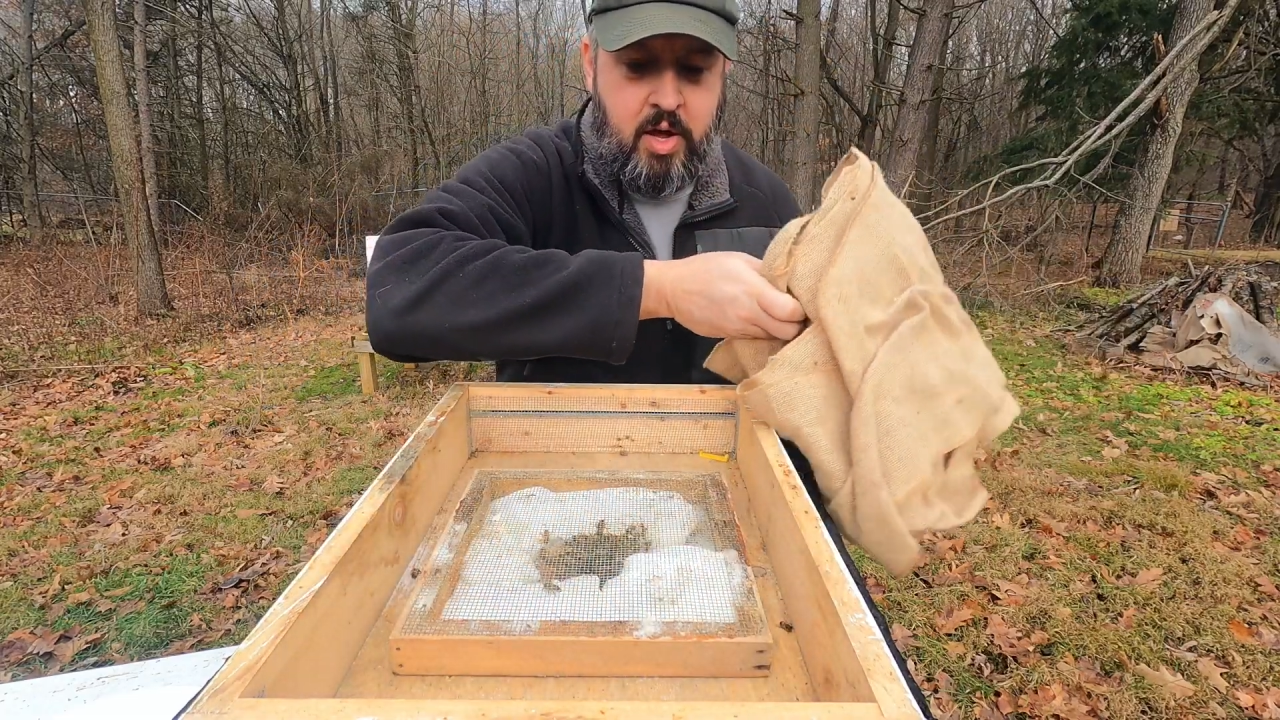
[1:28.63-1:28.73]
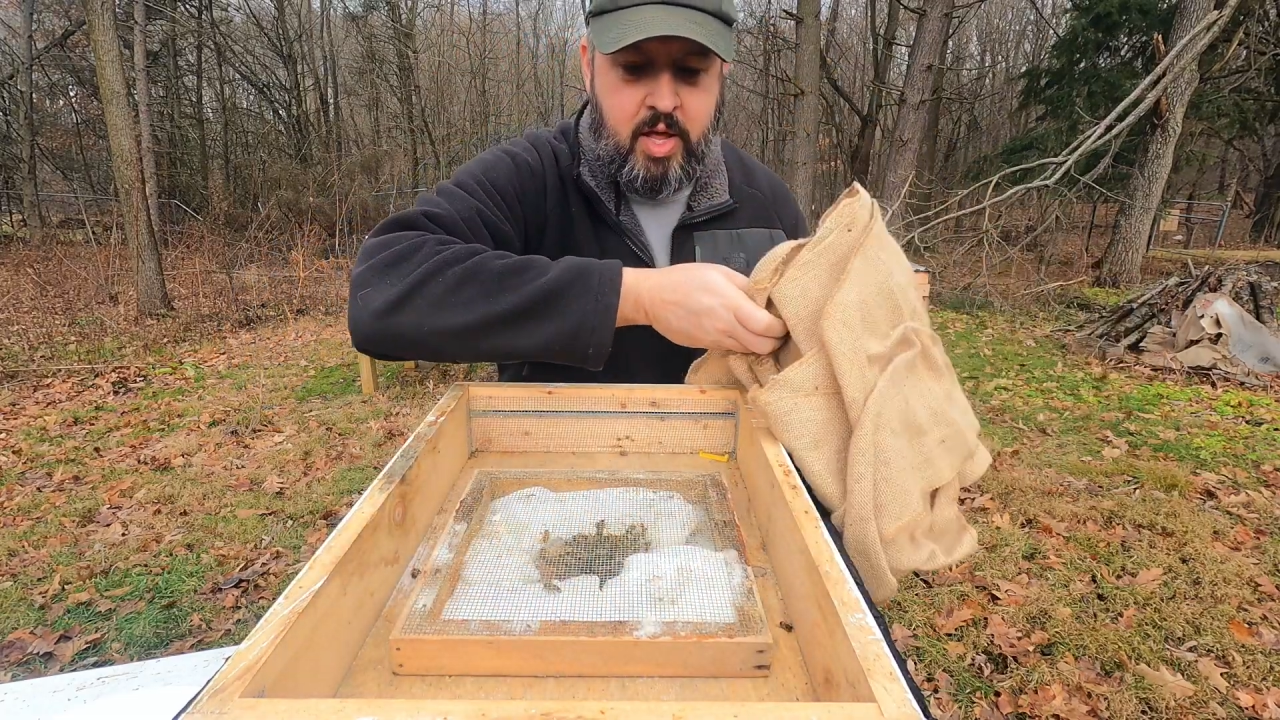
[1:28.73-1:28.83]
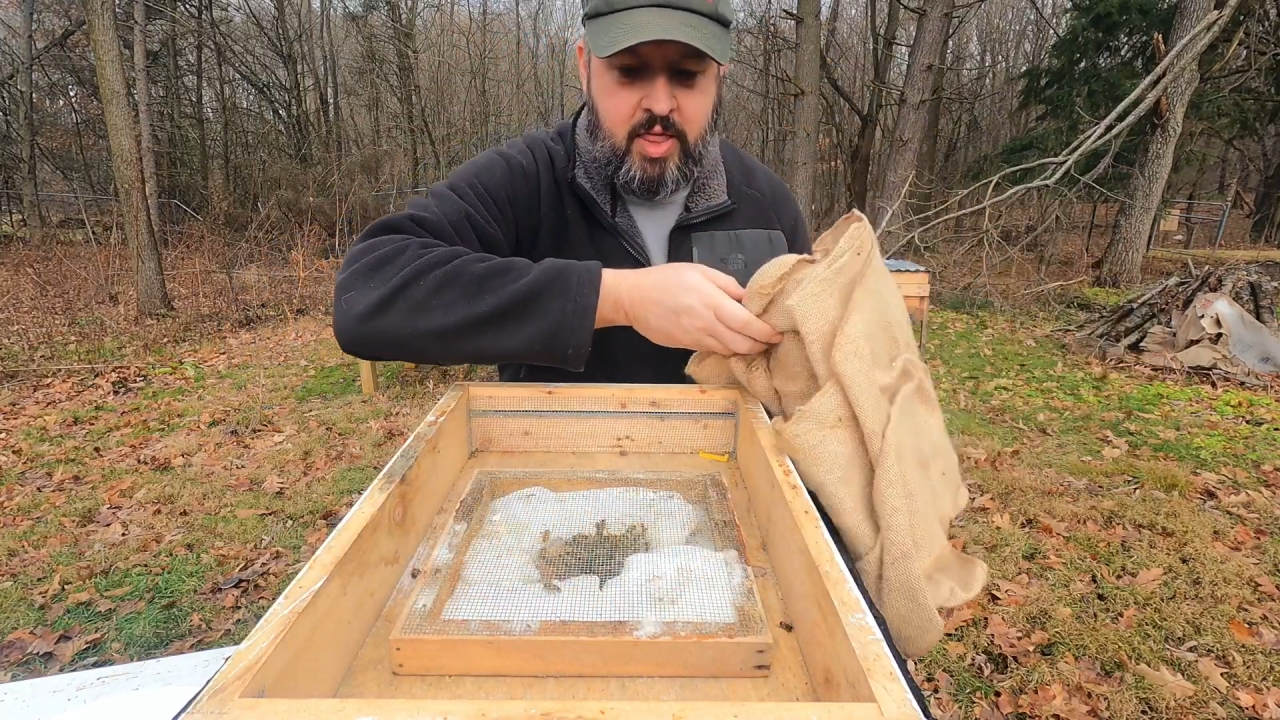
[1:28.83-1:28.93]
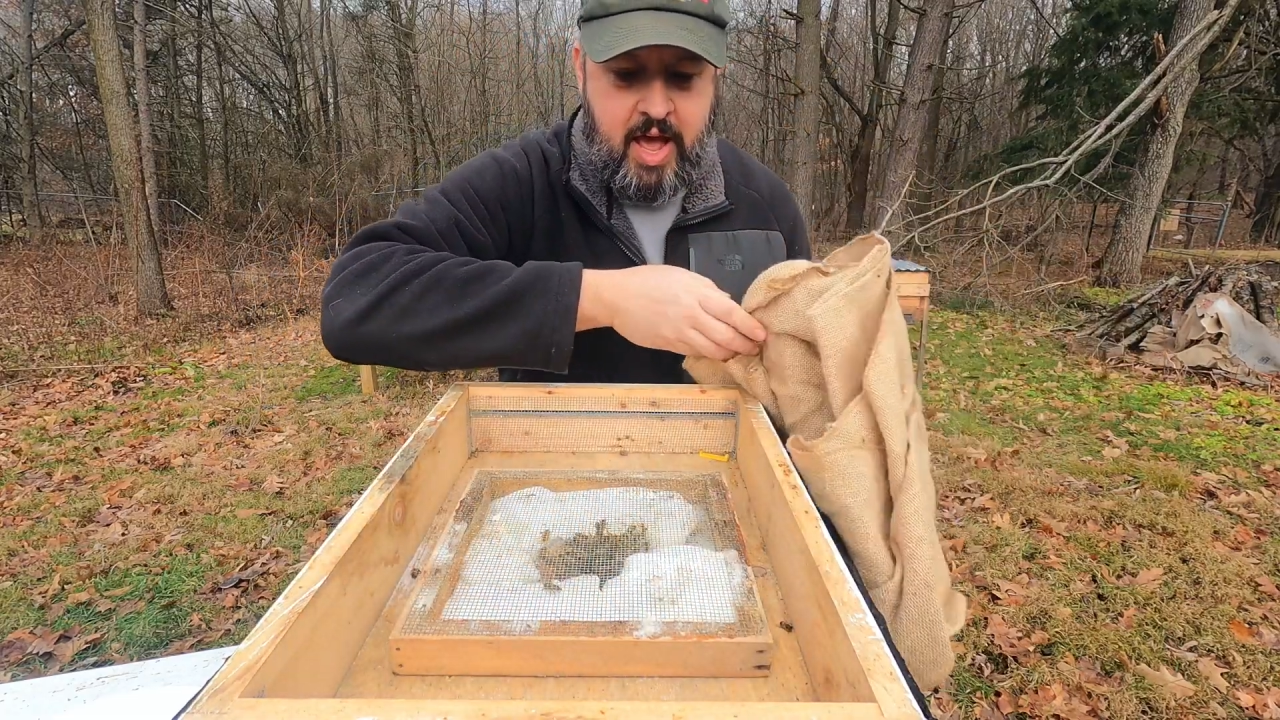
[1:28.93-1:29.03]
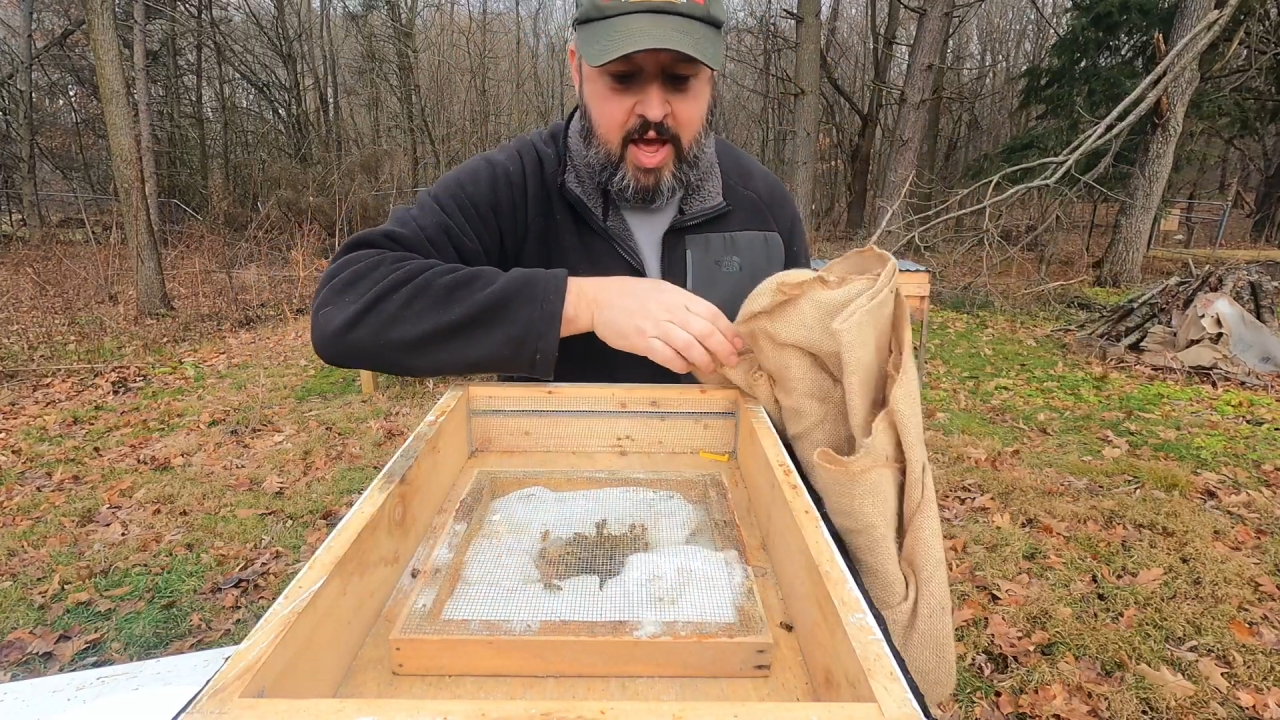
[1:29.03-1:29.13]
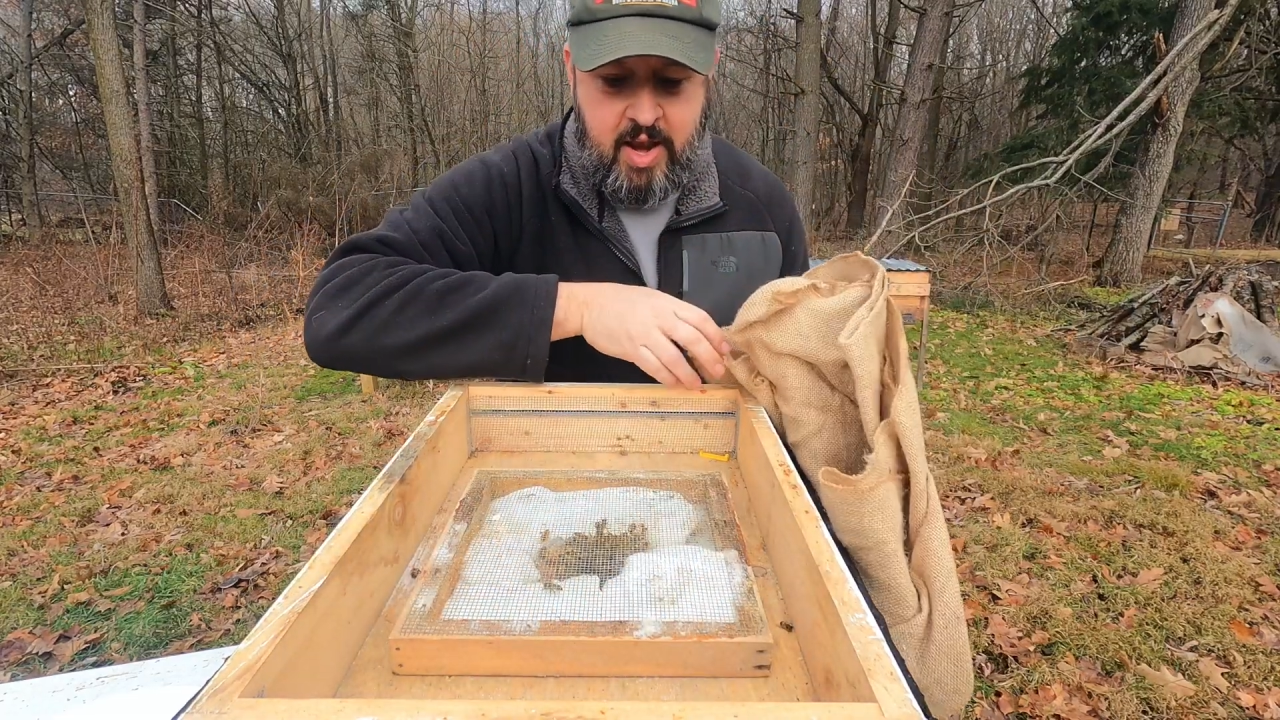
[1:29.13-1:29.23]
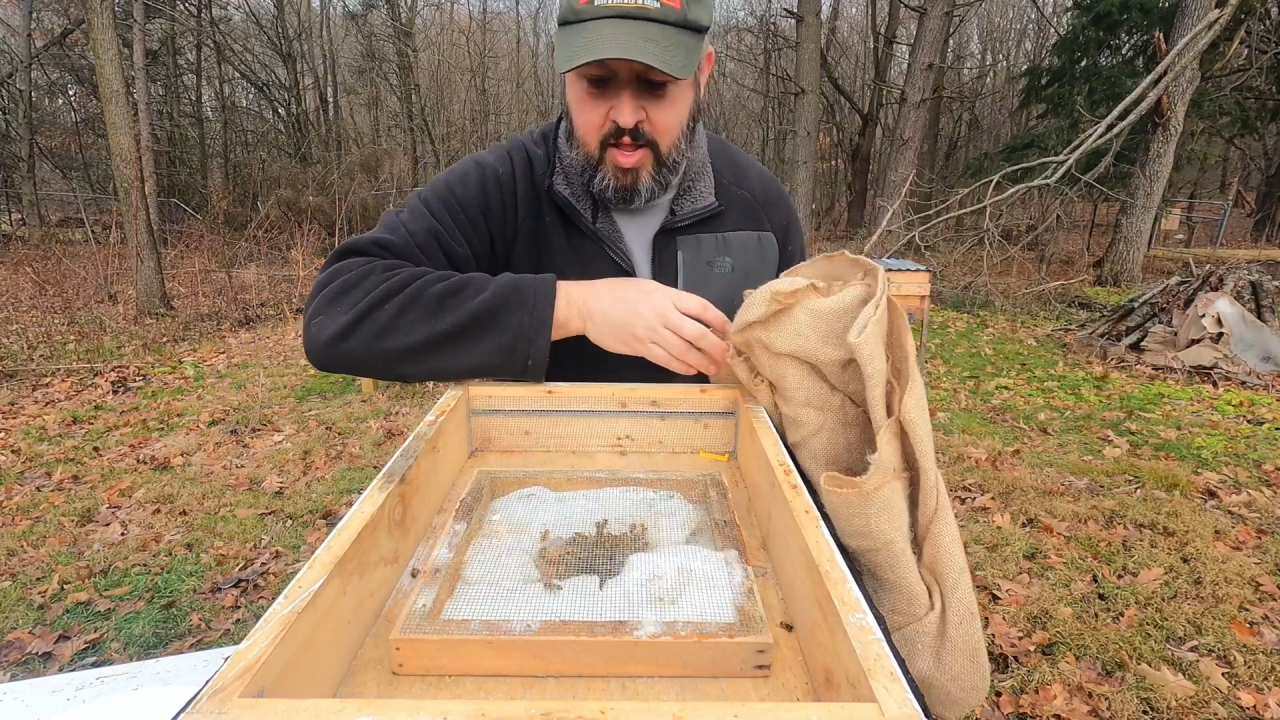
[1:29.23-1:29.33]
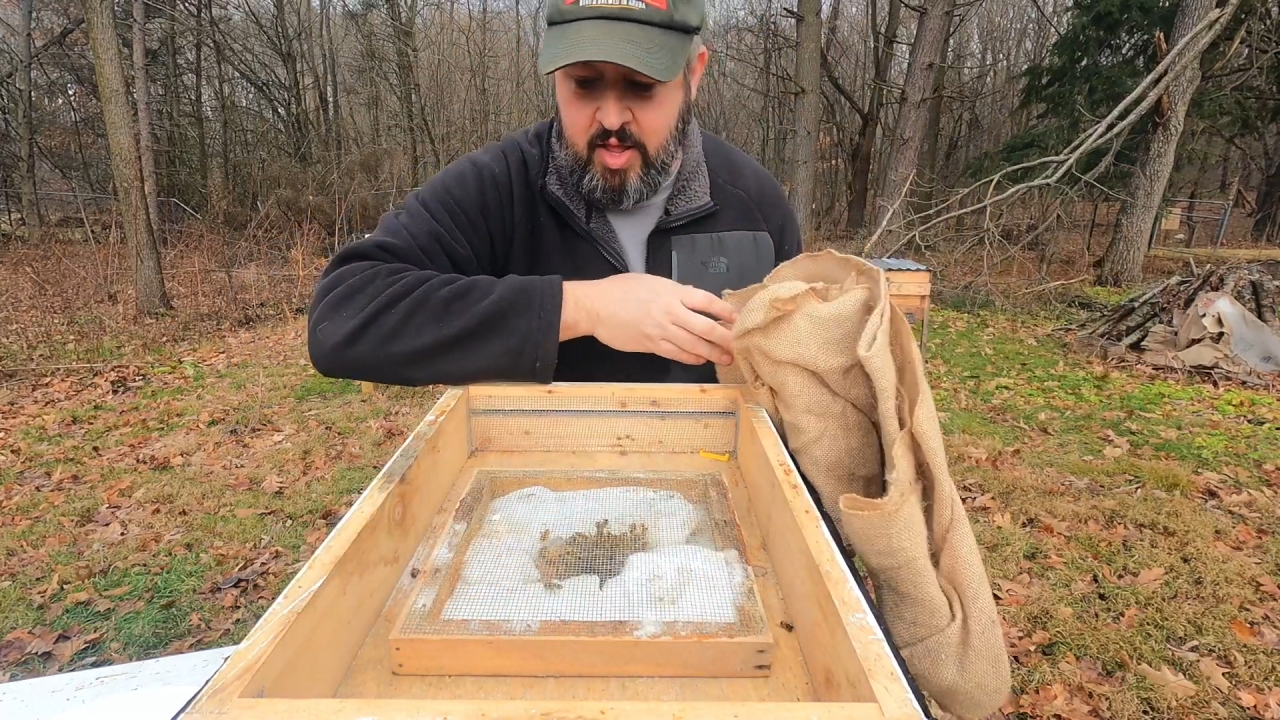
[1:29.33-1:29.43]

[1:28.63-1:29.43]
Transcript: look at that.